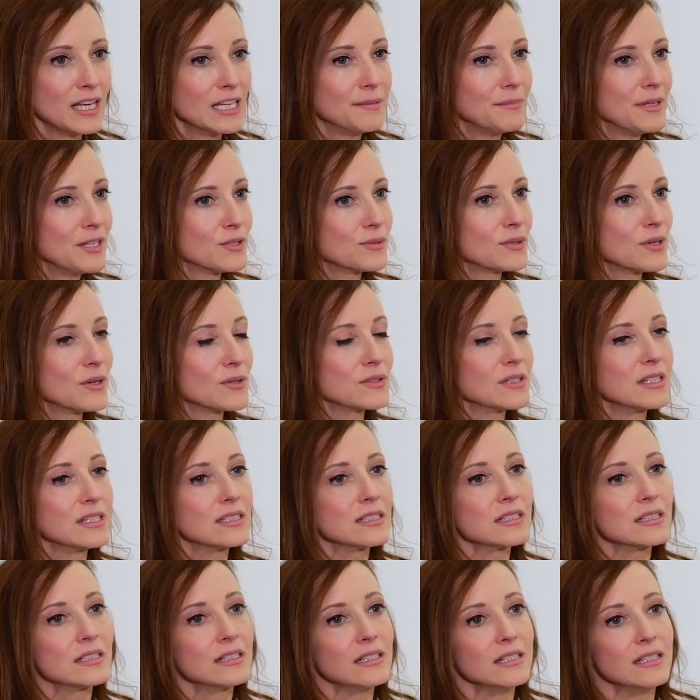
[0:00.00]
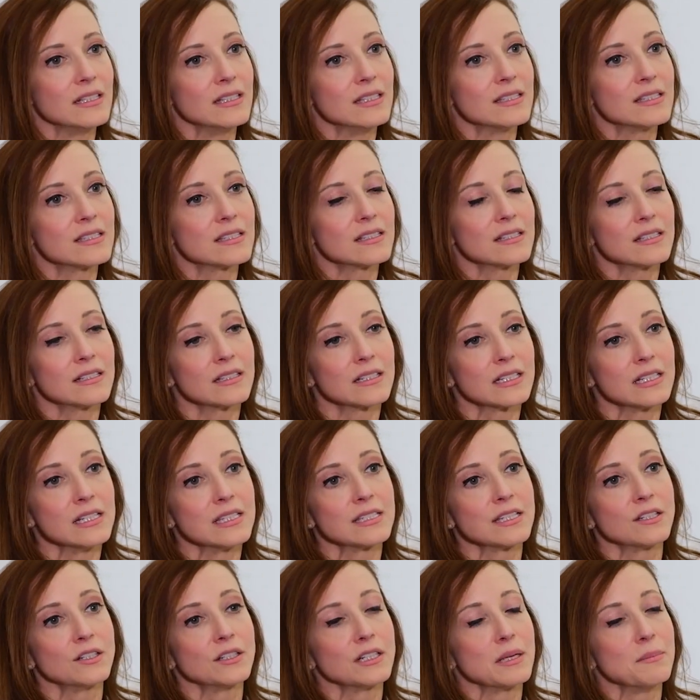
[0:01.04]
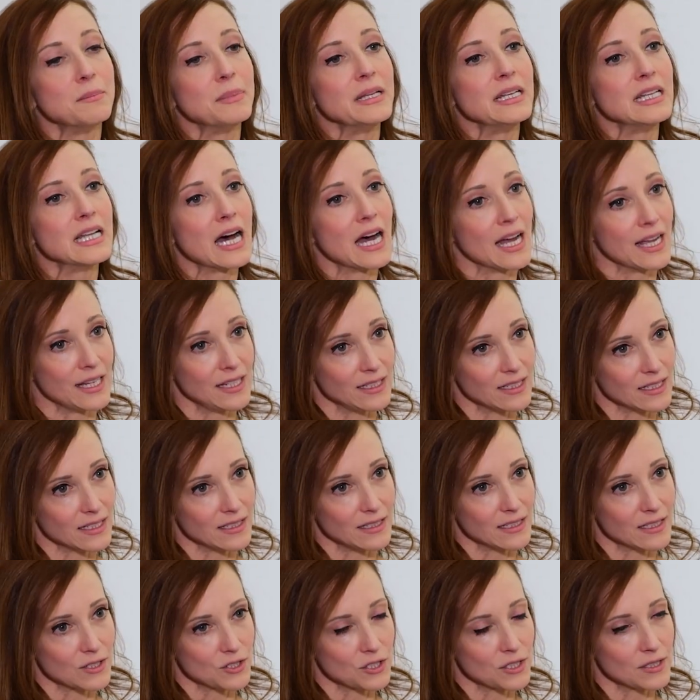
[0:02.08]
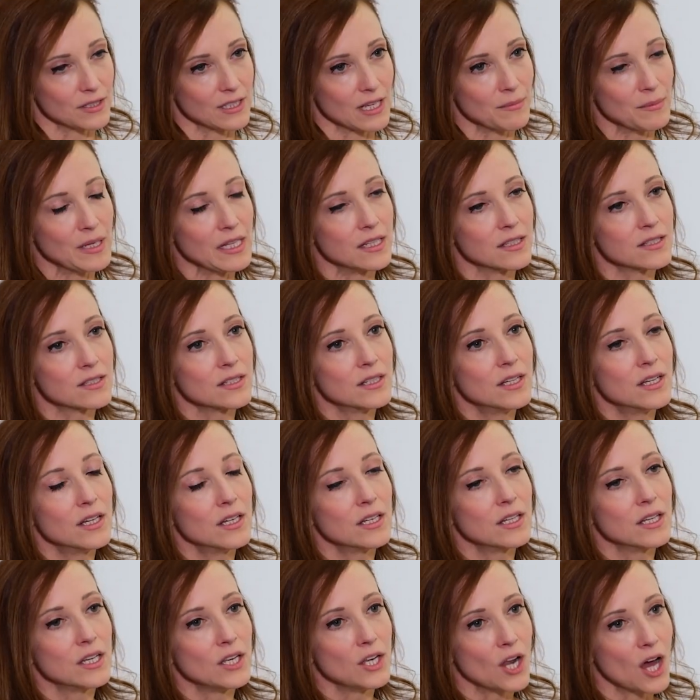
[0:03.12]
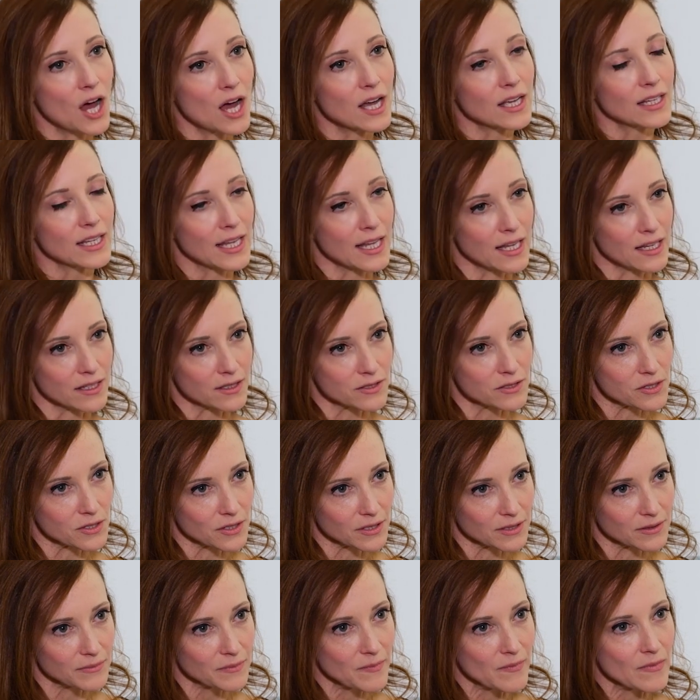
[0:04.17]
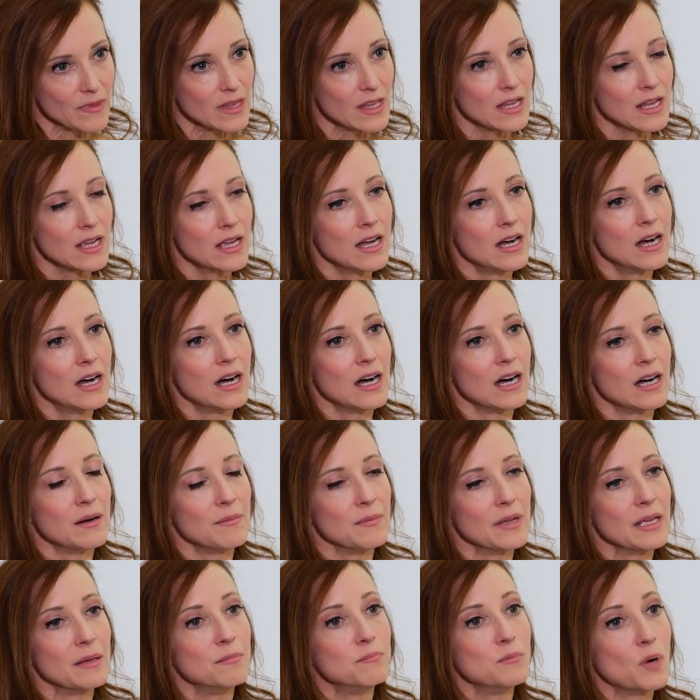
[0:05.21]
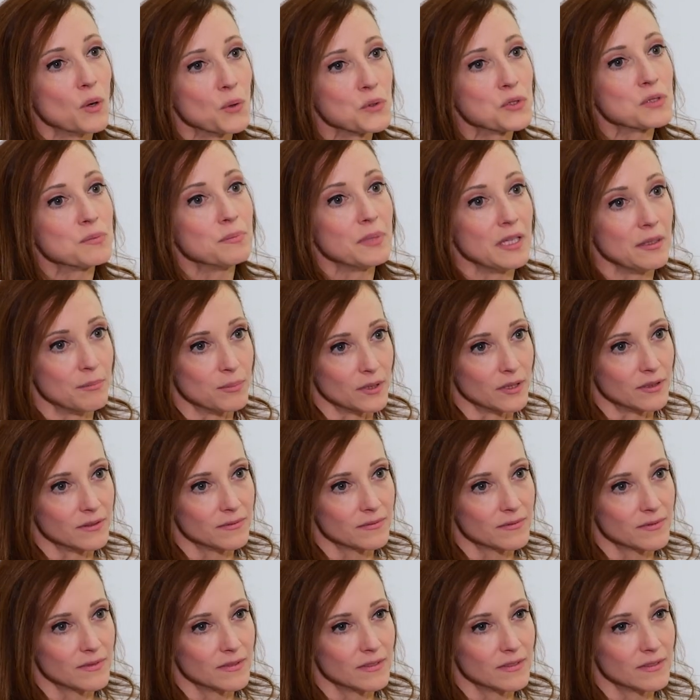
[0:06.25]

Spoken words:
Endometriosis is considered a benign condition. That means not cancer in most people.